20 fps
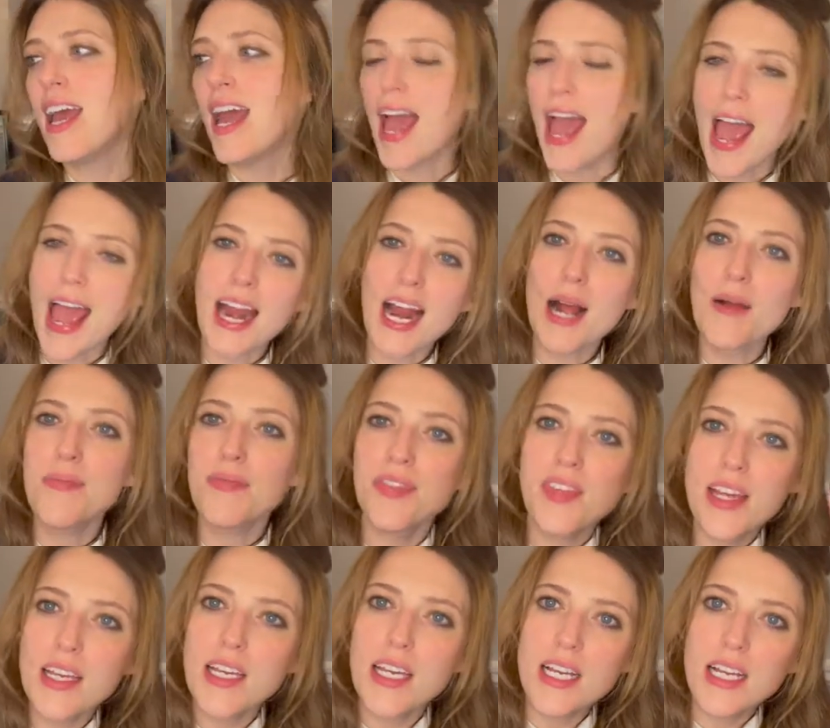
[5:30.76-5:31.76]
And I'm
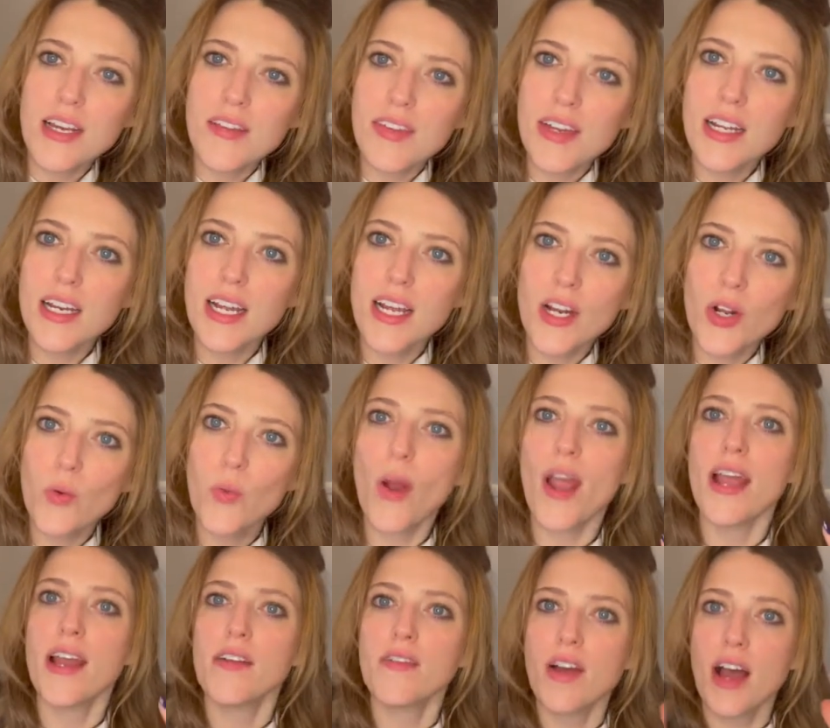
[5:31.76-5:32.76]
thinking of it in a
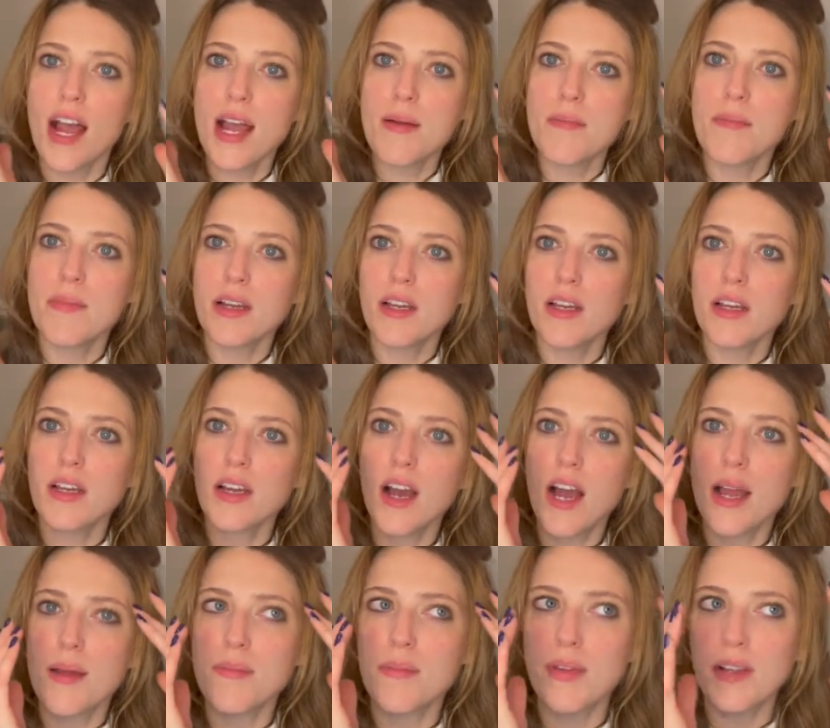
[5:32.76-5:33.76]
way of
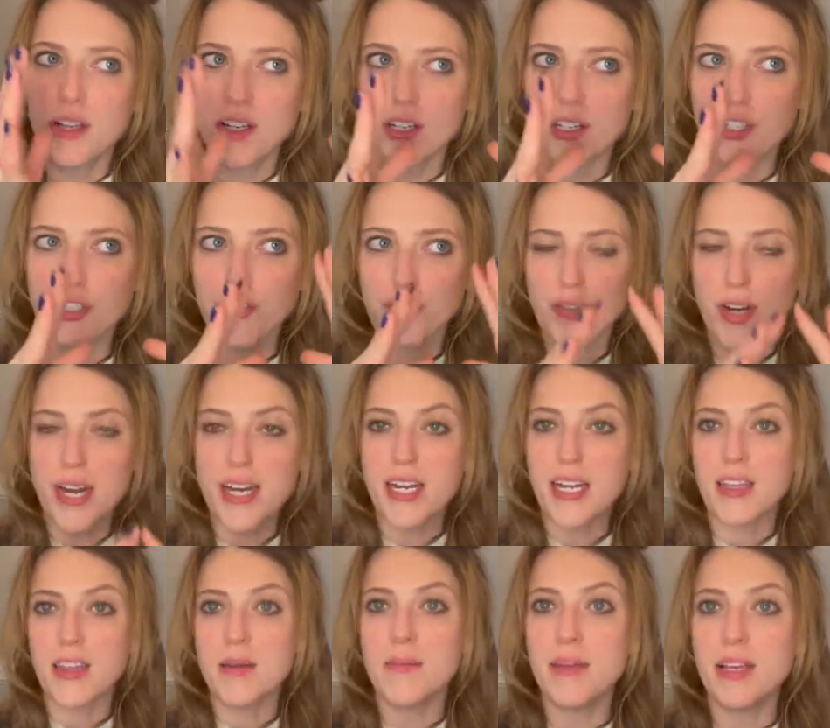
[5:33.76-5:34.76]
I'm
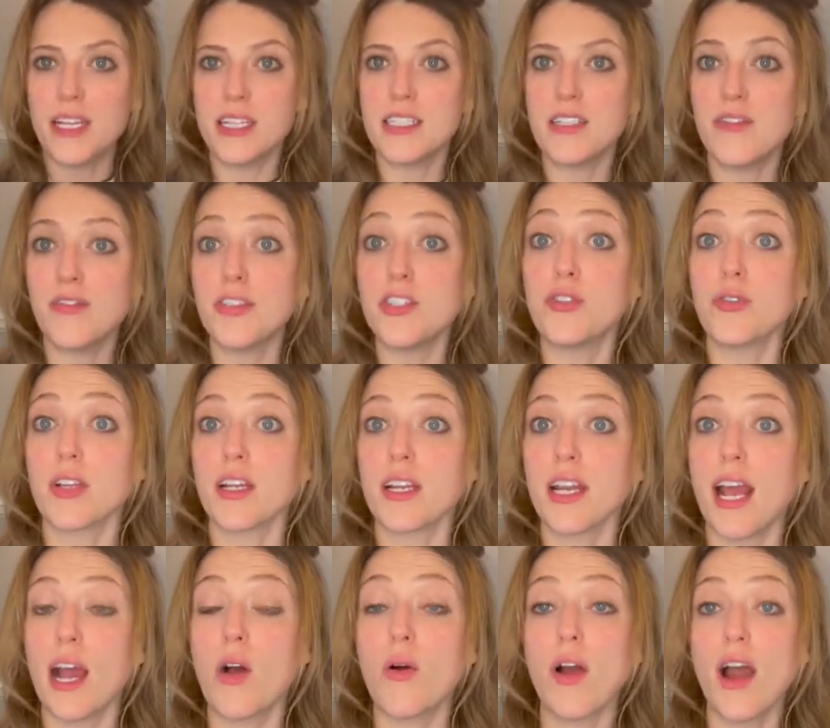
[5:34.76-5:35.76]
grading them individually
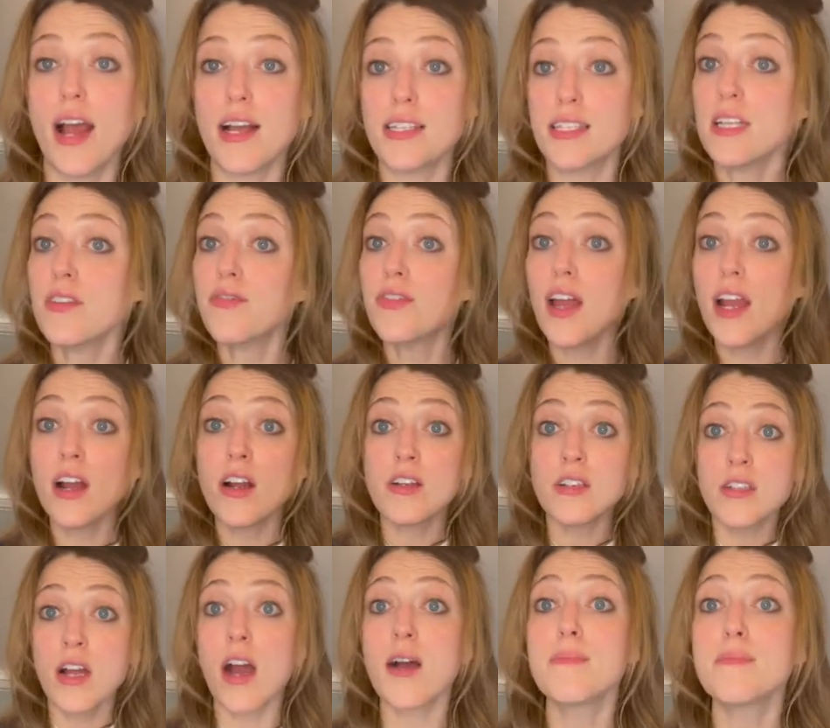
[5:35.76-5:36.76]
now, as if they are
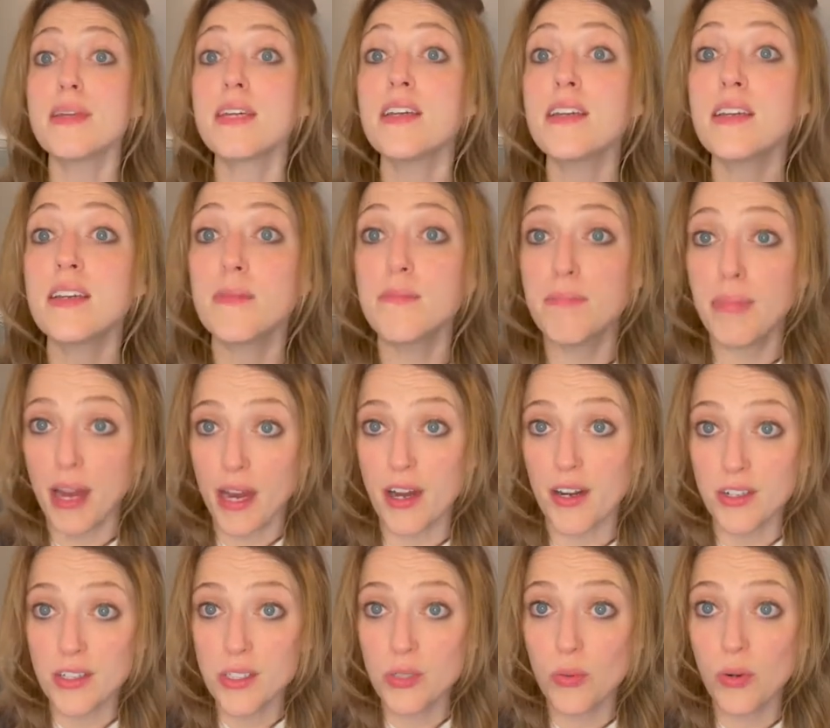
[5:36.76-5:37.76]
not being
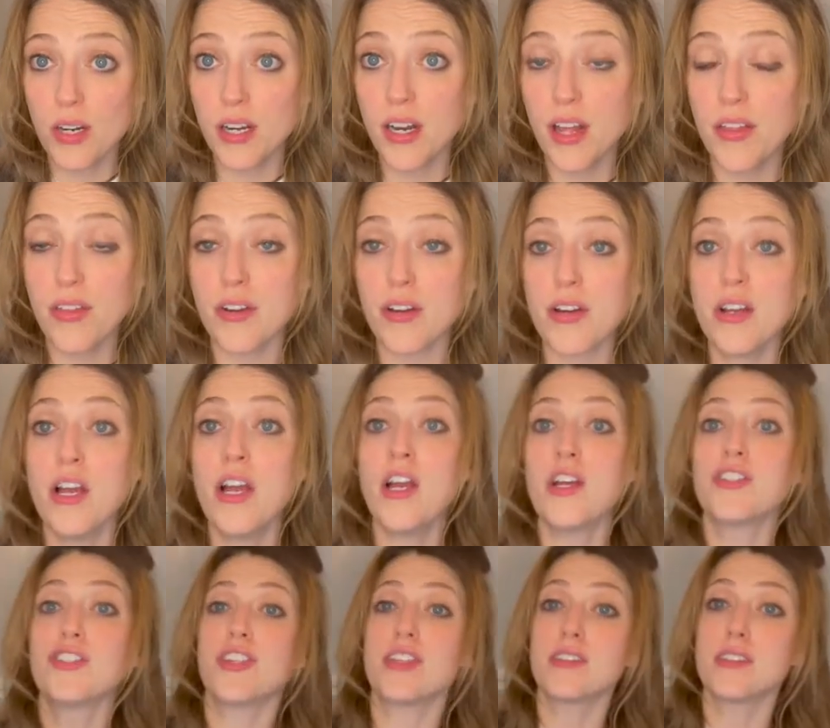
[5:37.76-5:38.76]
compared to one another,
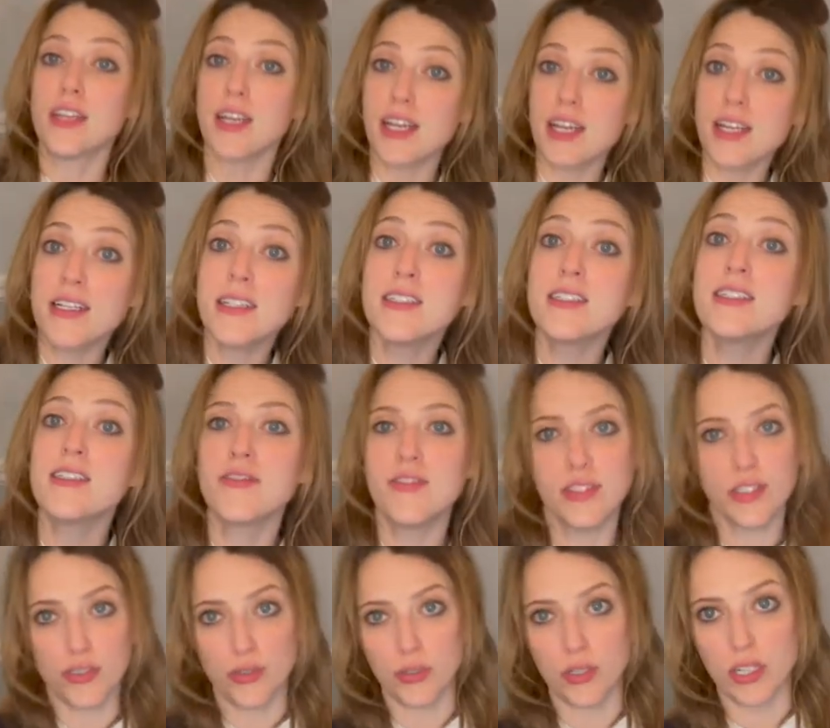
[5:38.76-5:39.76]
just
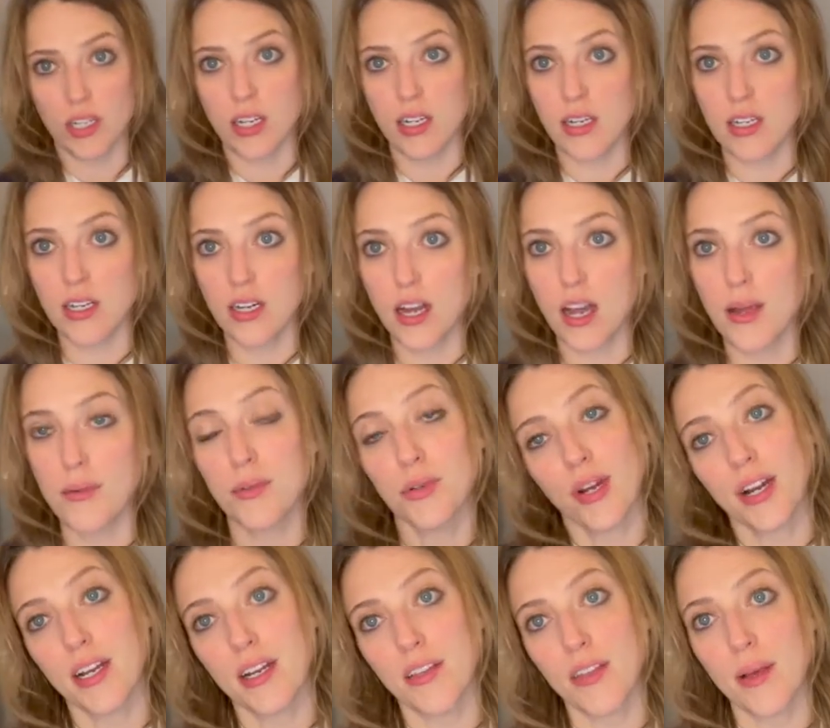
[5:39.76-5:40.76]
individually I'm
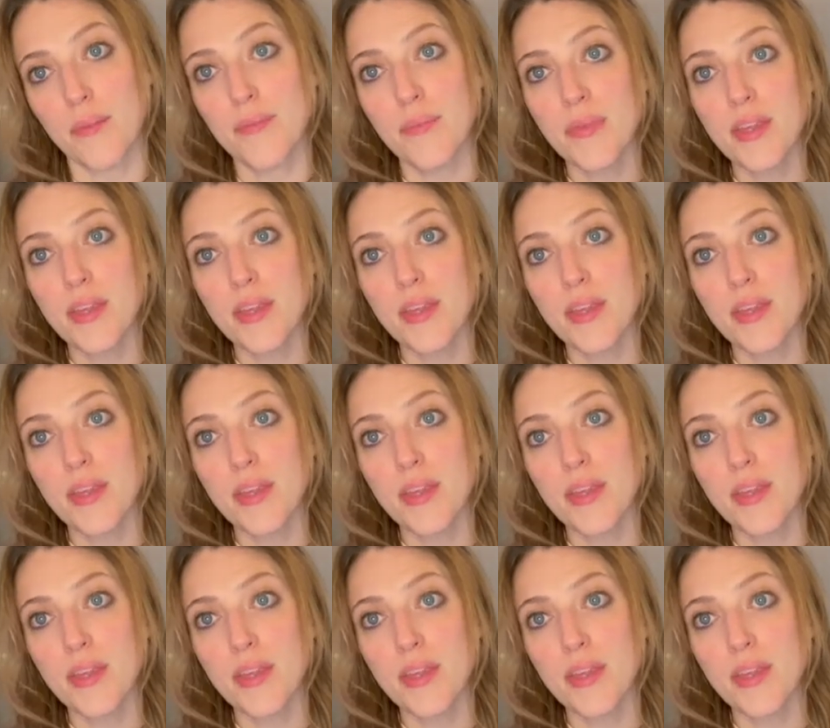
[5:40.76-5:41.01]
grading them.